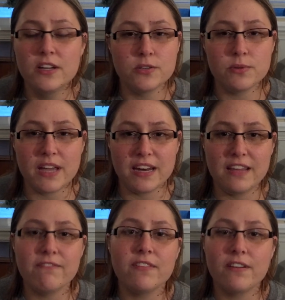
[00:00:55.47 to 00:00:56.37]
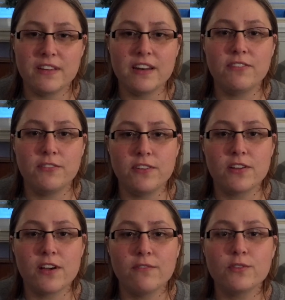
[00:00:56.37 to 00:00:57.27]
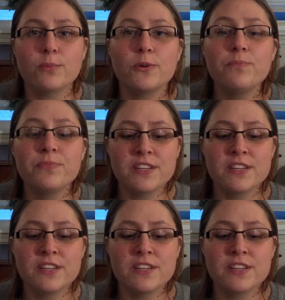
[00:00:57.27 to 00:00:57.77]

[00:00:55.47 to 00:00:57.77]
doing any of it if you feel uncomfortable.